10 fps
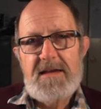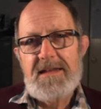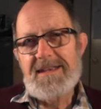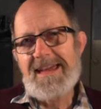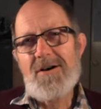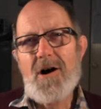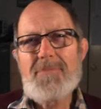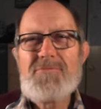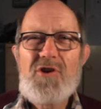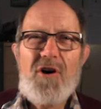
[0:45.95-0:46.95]
Now,
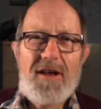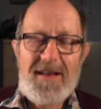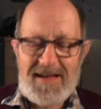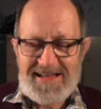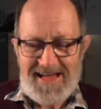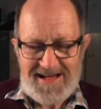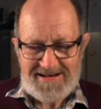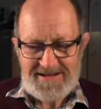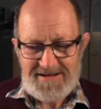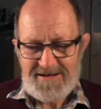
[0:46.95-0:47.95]
I'm not a
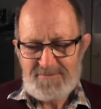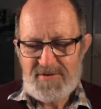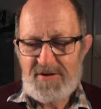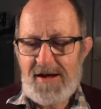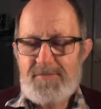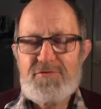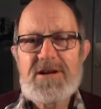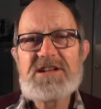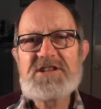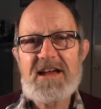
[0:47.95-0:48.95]
gardener, but I
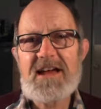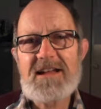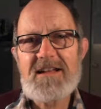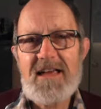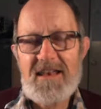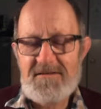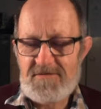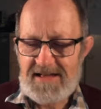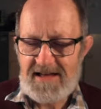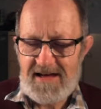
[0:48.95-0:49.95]
appreciate a
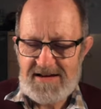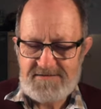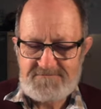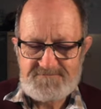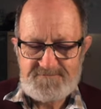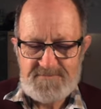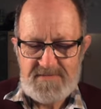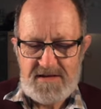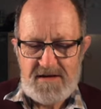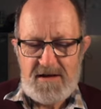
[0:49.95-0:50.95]
lovely garden.
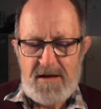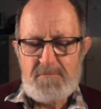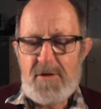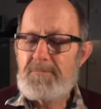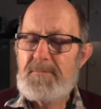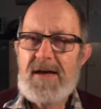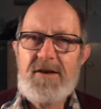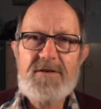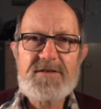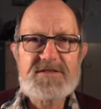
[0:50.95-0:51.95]
My
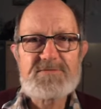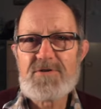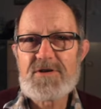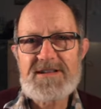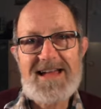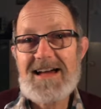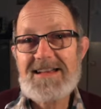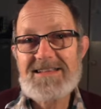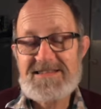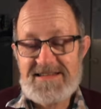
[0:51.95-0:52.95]
parents weren't
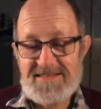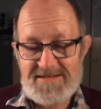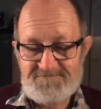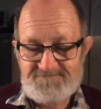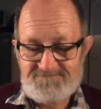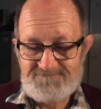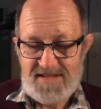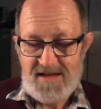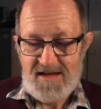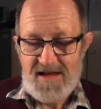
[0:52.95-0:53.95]
gardeners either.
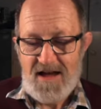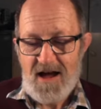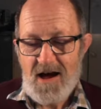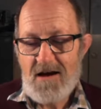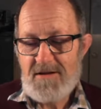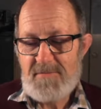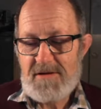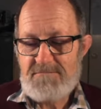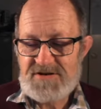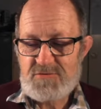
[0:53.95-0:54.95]
I
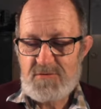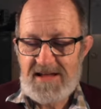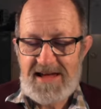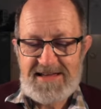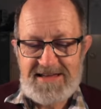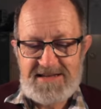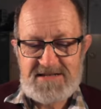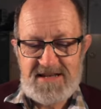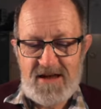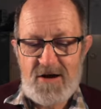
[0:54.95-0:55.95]
remember 28 years
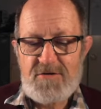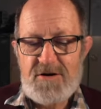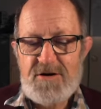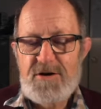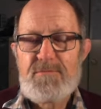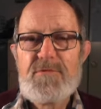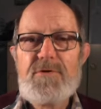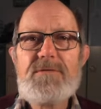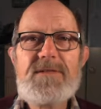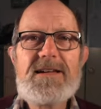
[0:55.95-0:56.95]
ago
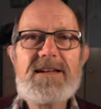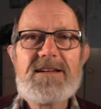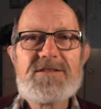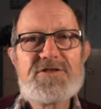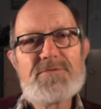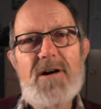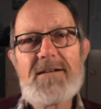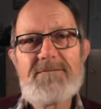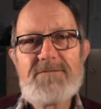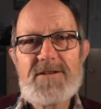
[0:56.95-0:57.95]
moving to
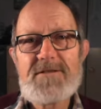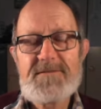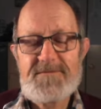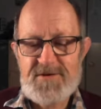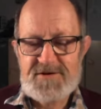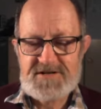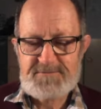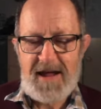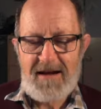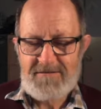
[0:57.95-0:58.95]
my very first
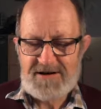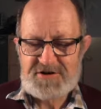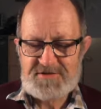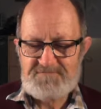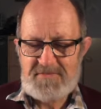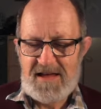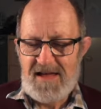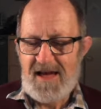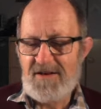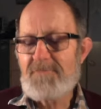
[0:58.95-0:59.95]
parish.
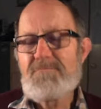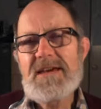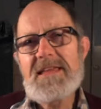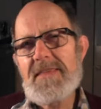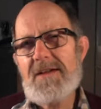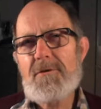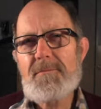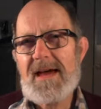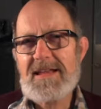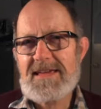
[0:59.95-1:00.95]
And I'd been there
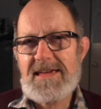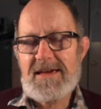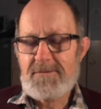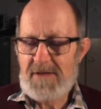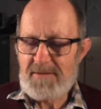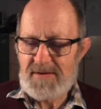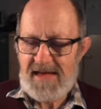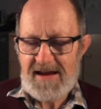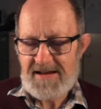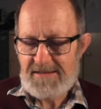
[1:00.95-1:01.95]
about a year, maybe
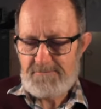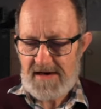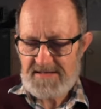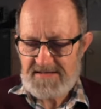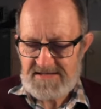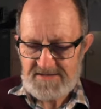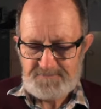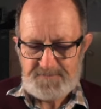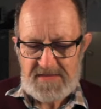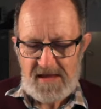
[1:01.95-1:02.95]
18 months,
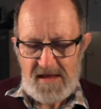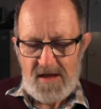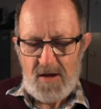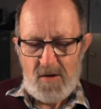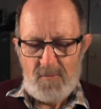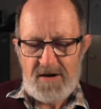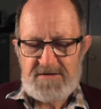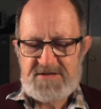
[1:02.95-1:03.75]
when I was